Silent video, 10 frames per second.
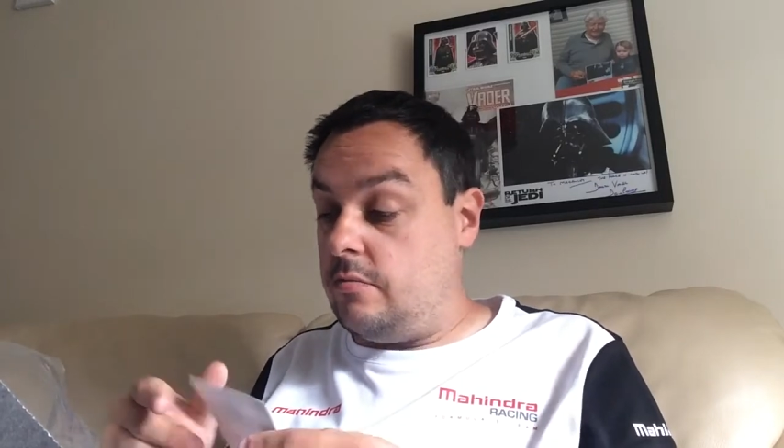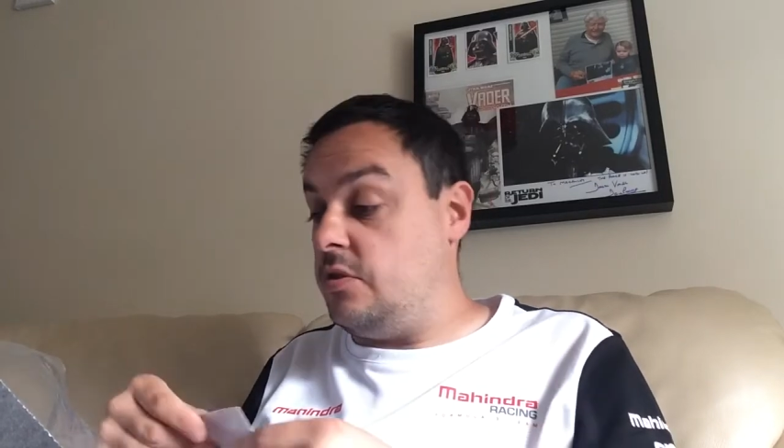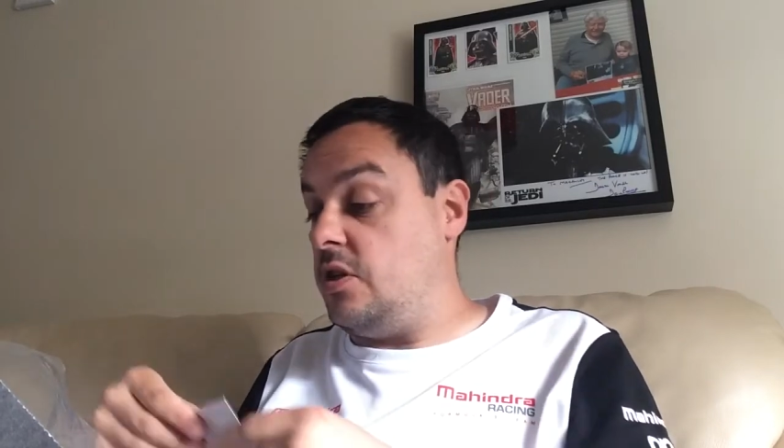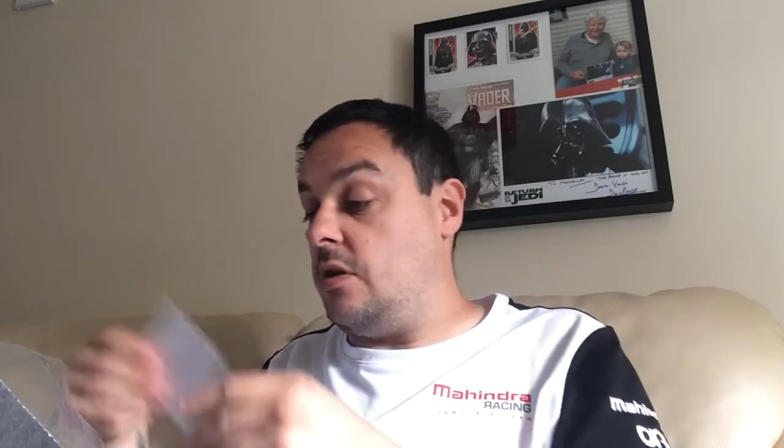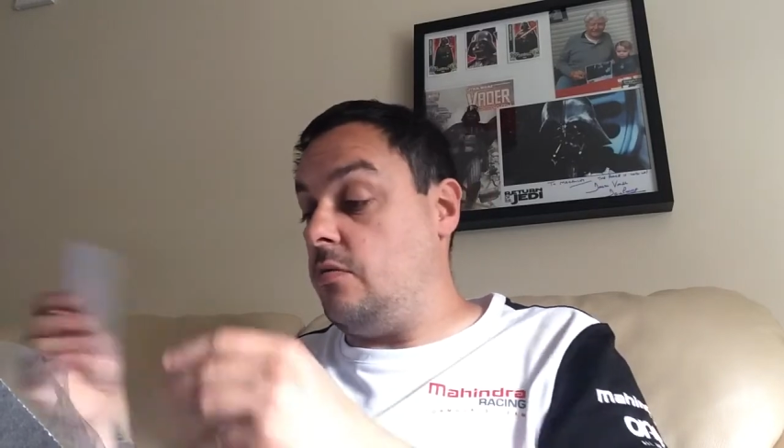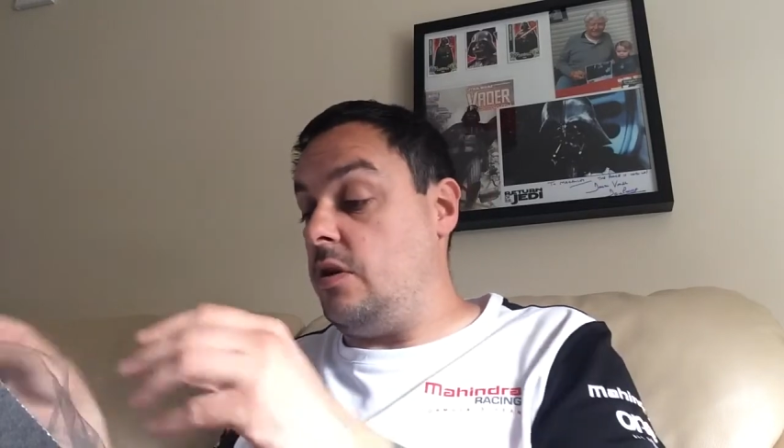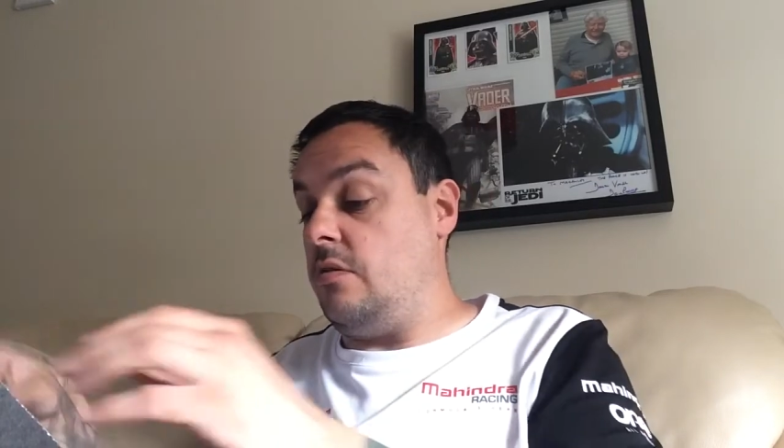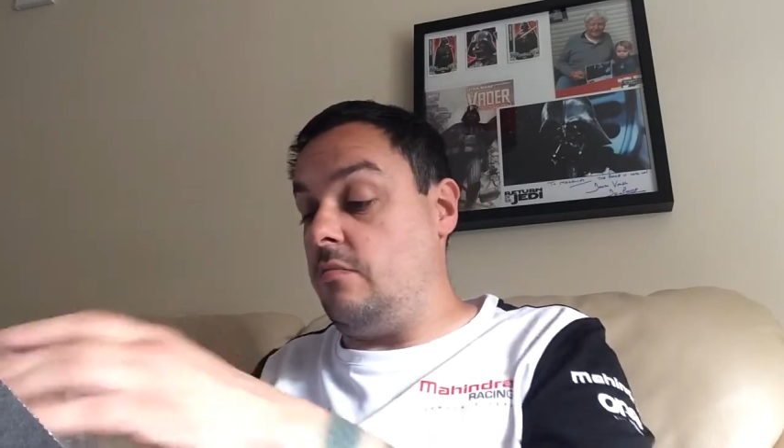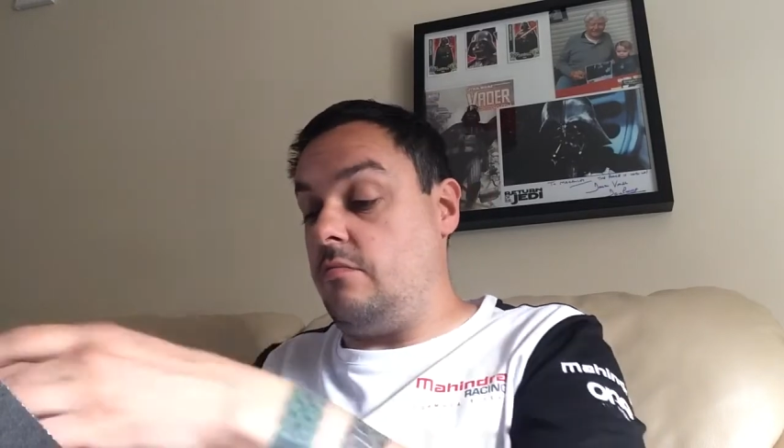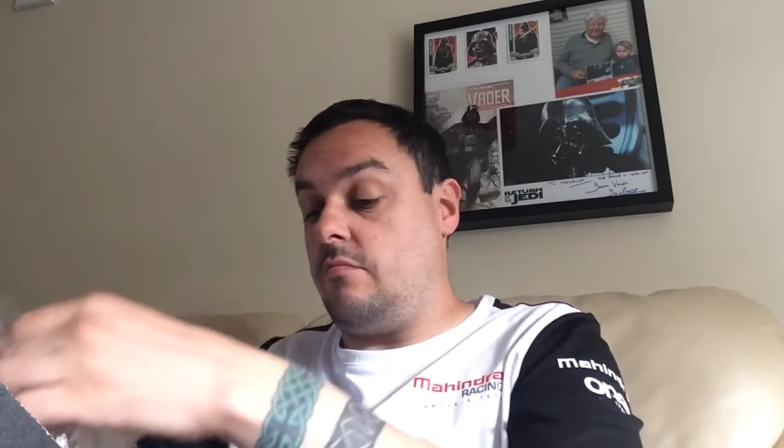So
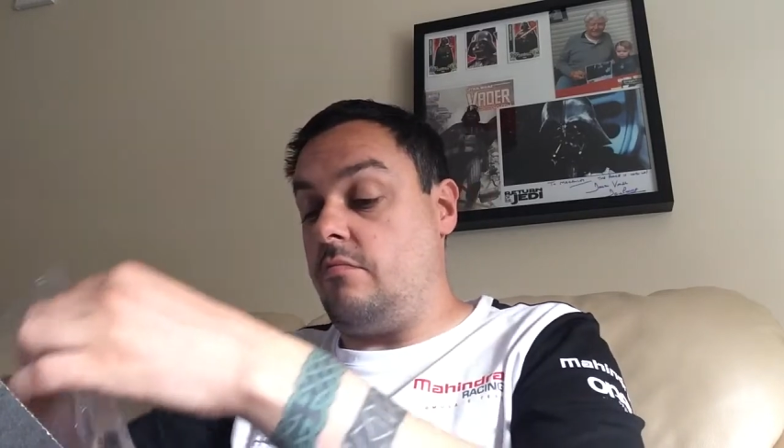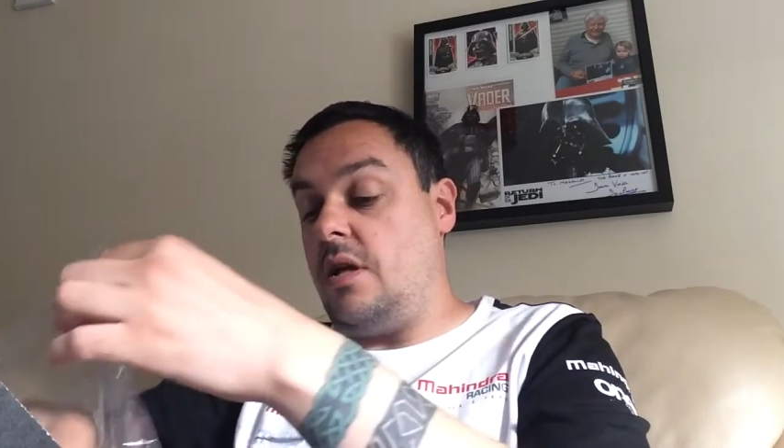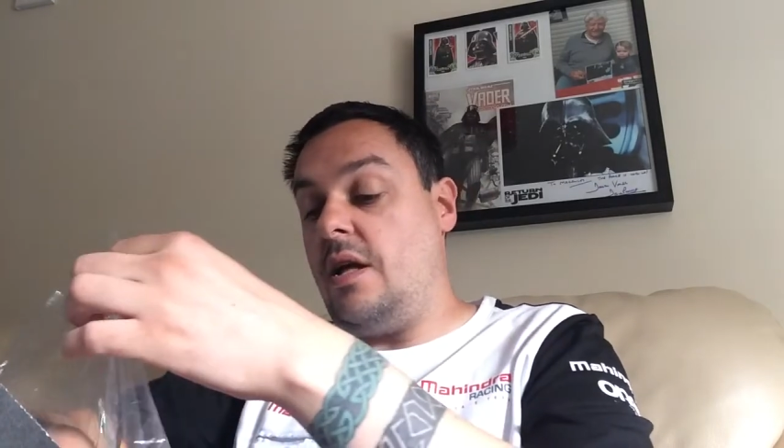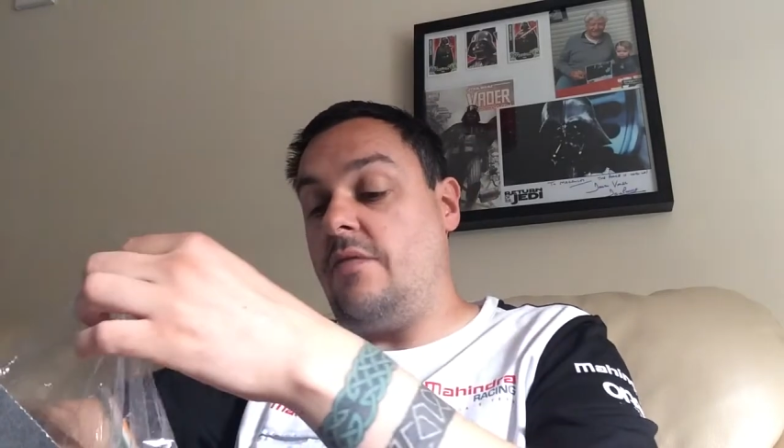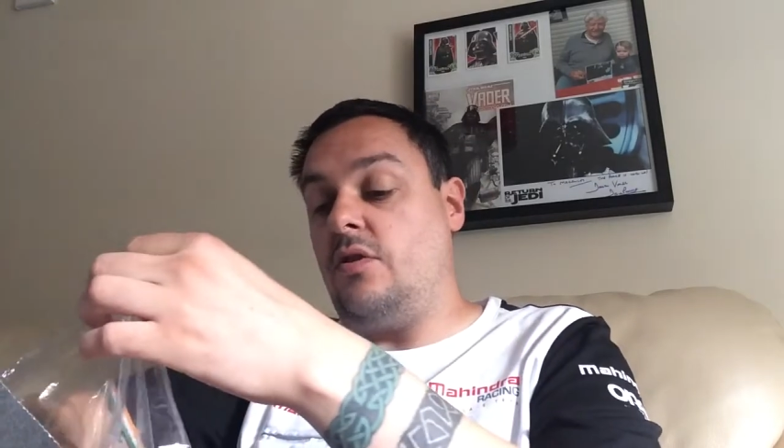we'll have a